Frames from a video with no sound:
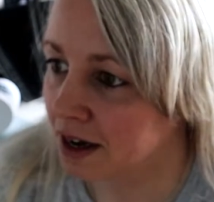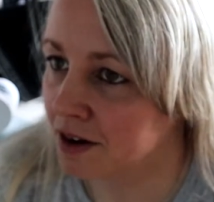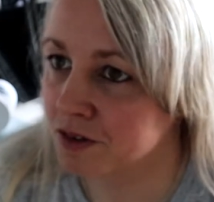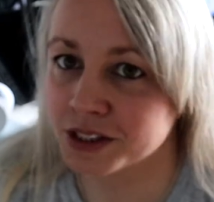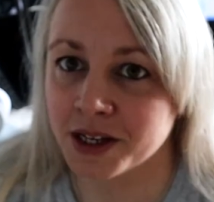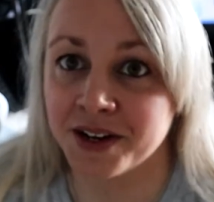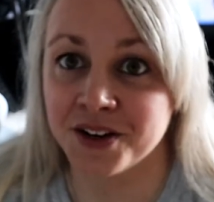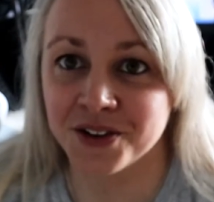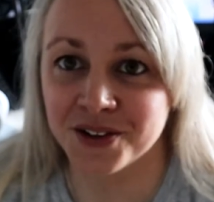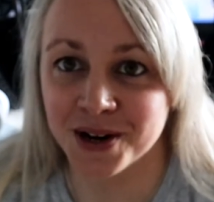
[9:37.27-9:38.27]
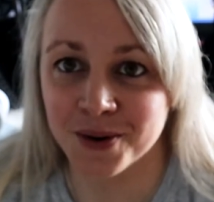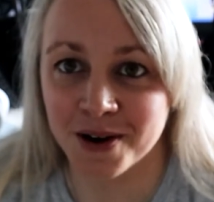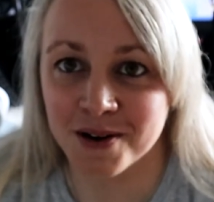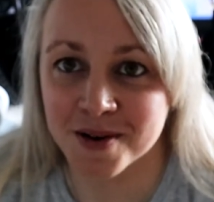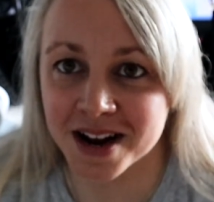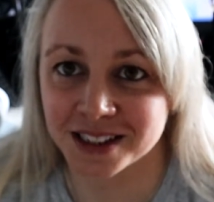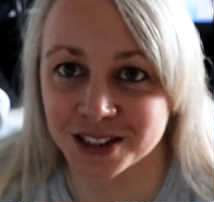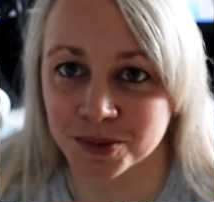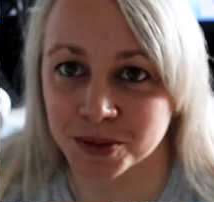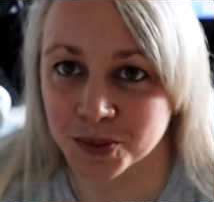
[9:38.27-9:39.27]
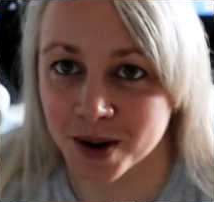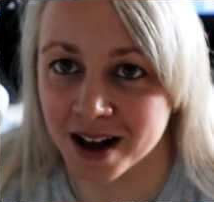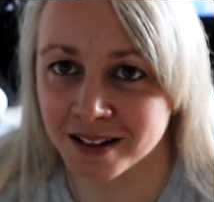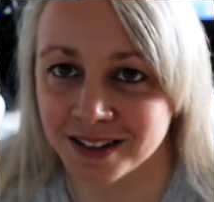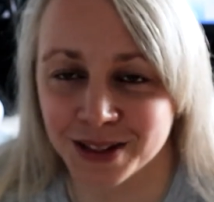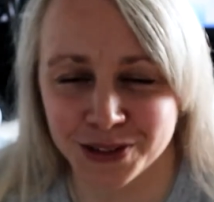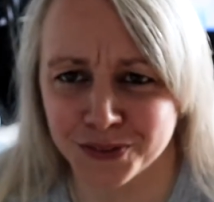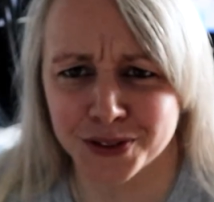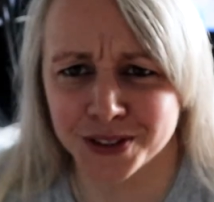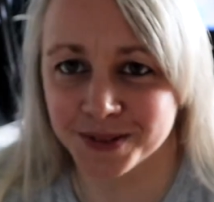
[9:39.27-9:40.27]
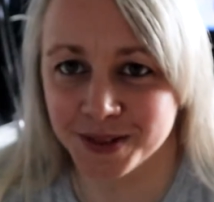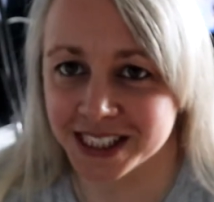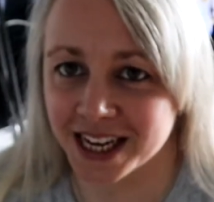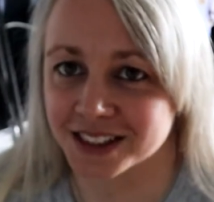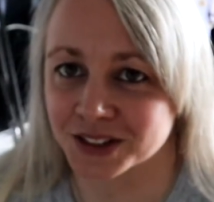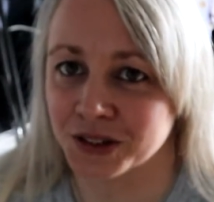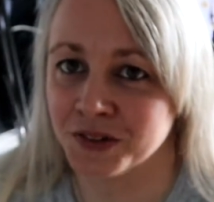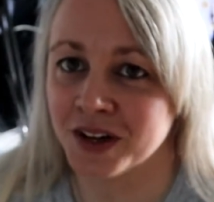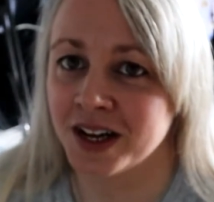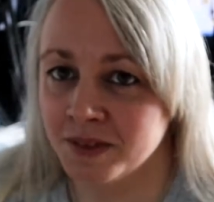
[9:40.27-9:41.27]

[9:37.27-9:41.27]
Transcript: I've also had another inquiry in my Etsy shop as well. Lots of custom design stuff.